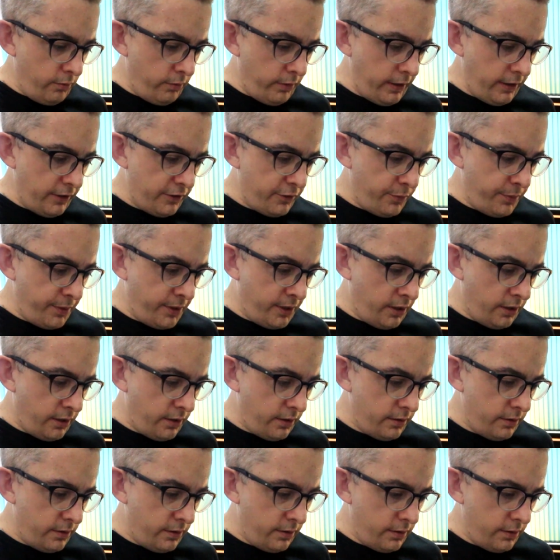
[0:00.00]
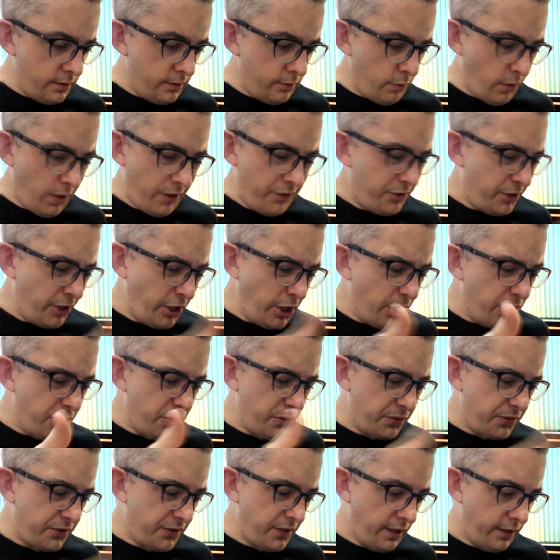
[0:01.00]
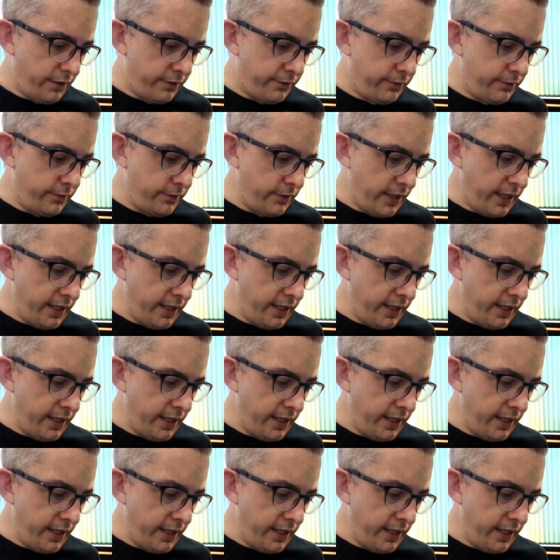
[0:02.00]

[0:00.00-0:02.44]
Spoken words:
else have we got? Well, the usual stuff,